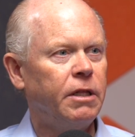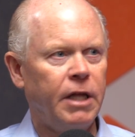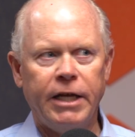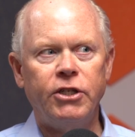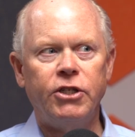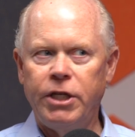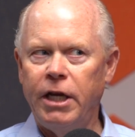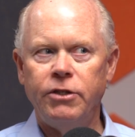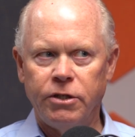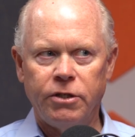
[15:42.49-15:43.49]
like
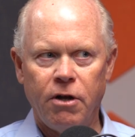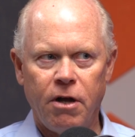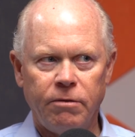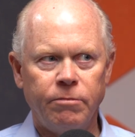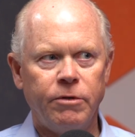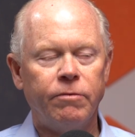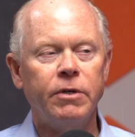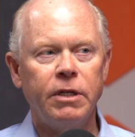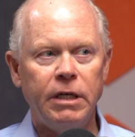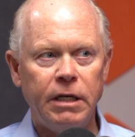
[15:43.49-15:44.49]
changes it all. What
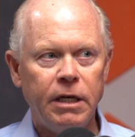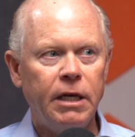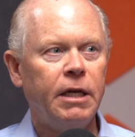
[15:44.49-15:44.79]
really,